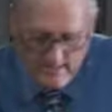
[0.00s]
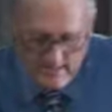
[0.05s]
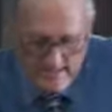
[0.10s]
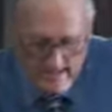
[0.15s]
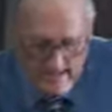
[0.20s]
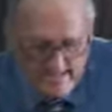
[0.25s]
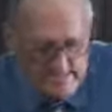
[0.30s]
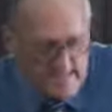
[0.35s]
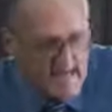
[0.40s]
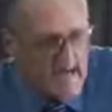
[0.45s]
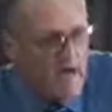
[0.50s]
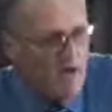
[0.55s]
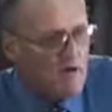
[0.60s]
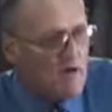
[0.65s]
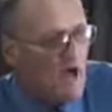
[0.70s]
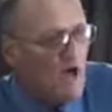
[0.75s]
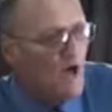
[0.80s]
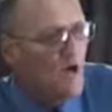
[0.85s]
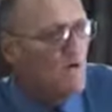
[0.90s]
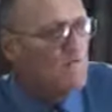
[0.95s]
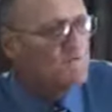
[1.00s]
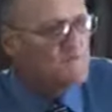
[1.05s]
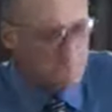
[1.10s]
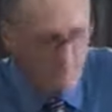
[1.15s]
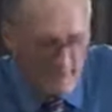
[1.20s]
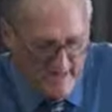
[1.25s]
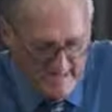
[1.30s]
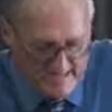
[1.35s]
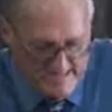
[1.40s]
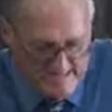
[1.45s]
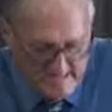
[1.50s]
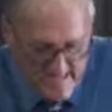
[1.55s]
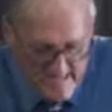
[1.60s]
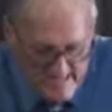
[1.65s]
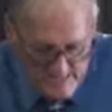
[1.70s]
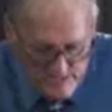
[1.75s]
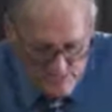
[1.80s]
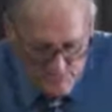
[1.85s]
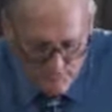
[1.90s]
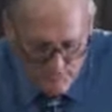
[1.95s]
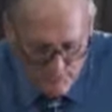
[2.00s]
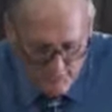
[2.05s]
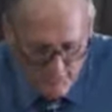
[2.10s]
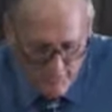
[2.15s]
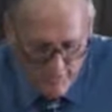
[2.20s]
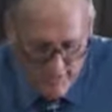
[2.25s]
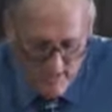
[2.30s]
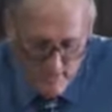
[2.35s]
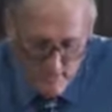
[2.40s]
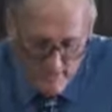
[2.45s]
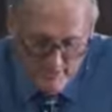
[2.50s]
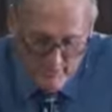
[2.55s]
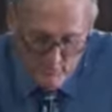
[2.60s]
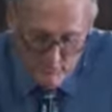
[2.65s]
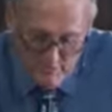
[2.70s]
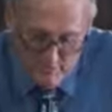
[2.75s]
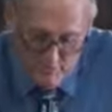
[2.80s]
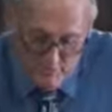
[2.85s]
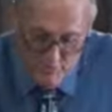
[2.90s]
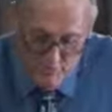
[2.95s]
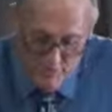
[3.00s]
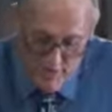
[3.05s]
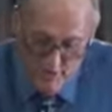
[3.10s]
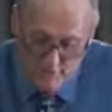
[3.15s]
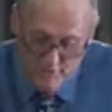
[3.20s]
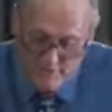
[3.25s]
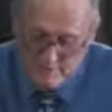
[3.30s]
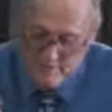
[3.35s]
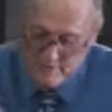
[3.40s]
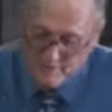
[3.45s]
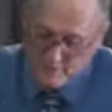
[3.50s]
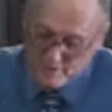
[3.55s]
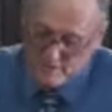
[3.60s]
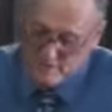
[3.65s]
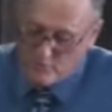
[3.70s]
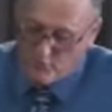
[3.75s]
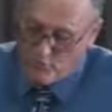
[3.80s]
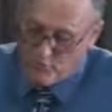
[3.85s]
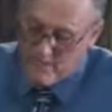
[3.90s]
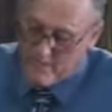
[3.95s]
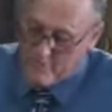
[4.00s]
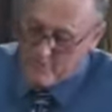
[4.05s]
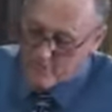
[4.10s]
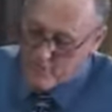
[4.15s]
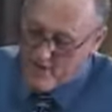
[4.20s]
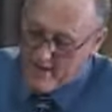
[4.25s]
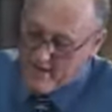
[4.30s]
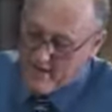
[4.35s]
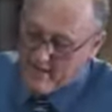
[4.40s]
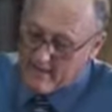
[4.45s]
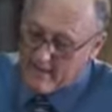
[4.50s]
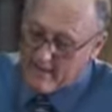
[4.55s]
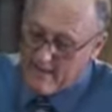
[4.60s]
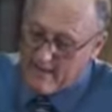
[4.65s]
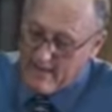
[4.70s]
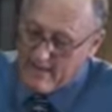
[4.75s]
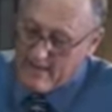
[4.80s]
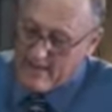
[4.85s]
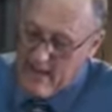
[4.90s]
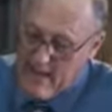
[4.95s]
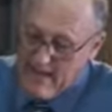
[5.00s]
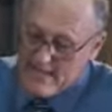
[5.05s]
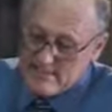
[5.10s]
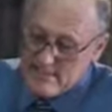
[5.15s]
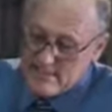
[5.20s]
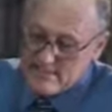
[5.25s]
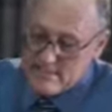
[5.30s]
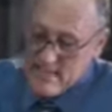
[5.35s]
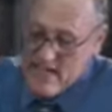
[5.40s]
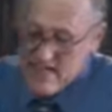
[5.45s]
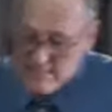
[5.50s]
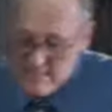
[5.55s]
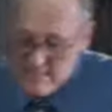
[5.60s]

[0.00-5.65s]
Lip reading: It's our loaves, but it's His word. I wonder whether you noticed verse 43. Elisha says,